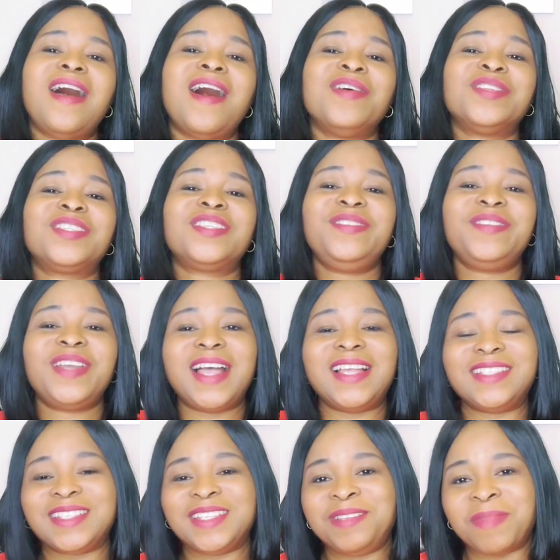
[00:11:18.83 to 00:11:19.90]
I'll see you
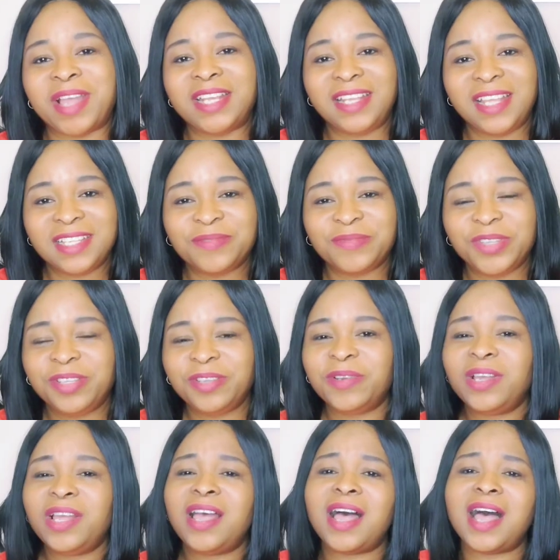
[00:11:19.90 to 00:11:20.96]
guys in my next
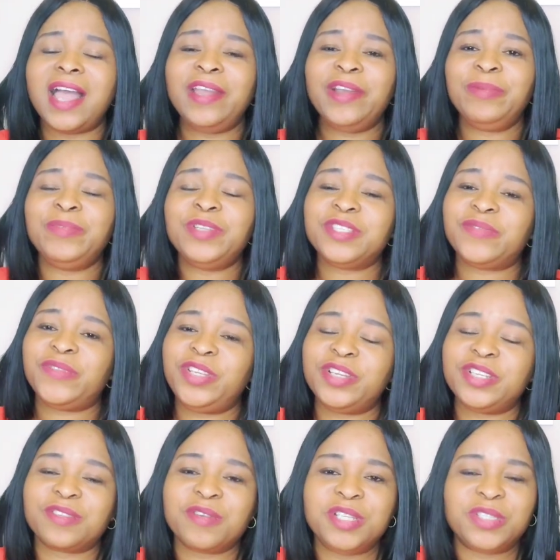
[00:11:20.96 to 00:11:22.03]
video. I hope this
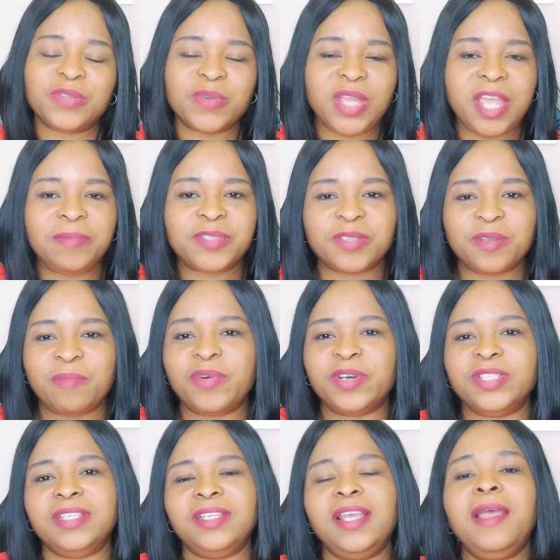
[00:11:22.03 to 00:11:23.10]
video is going to help
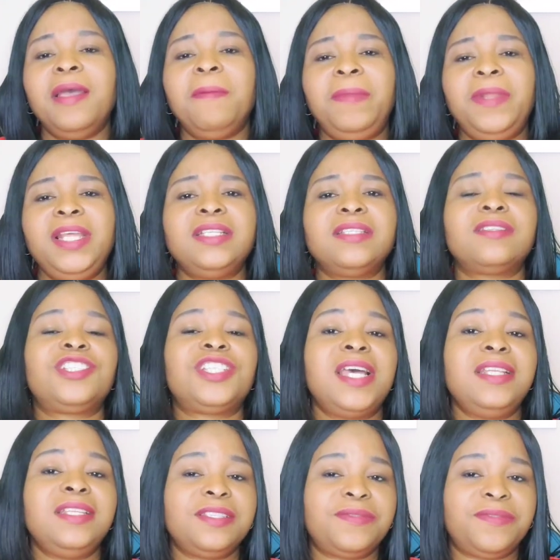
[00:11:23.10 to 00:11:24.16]
somebody. Please
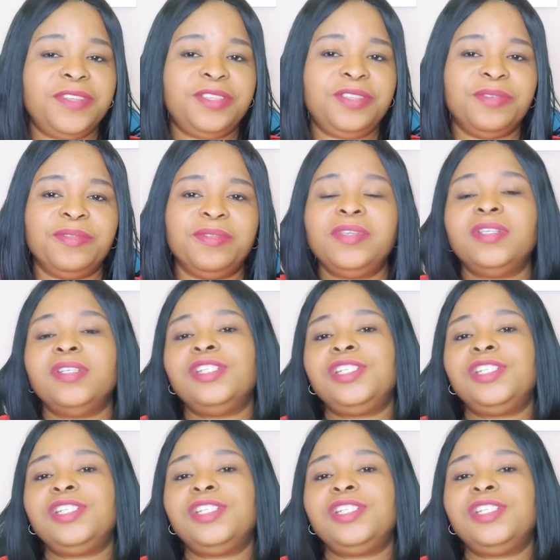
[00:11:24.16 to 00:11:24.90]
share this video.